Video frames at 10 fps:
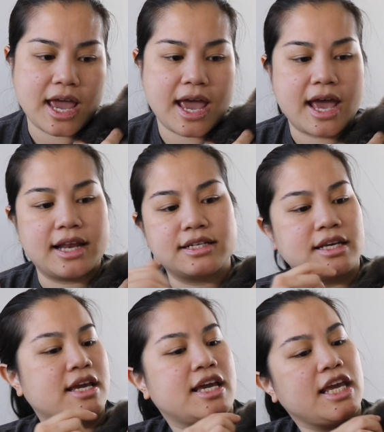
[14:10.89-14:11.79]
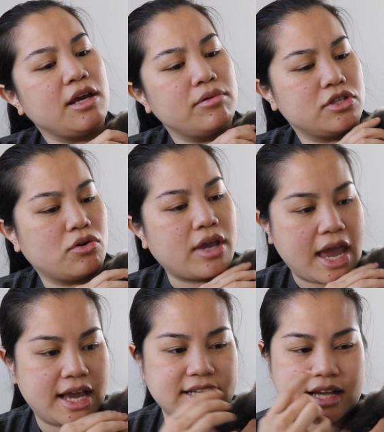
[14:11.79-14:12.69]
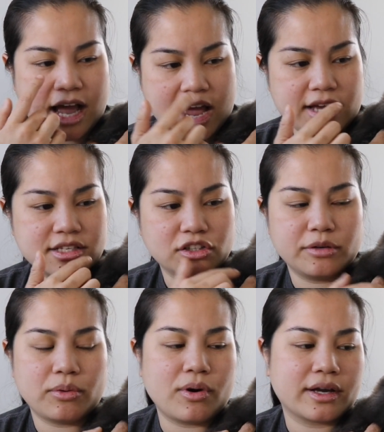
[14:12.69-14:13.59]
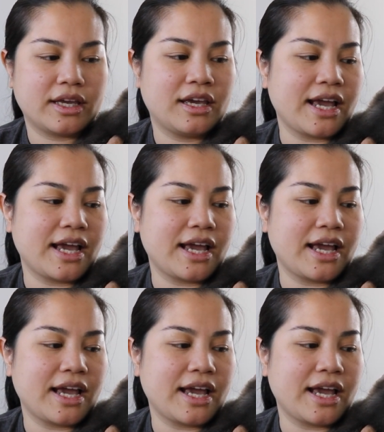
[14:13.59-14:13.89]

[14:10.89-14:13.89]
and he was okay. His eye is a little bit wonky.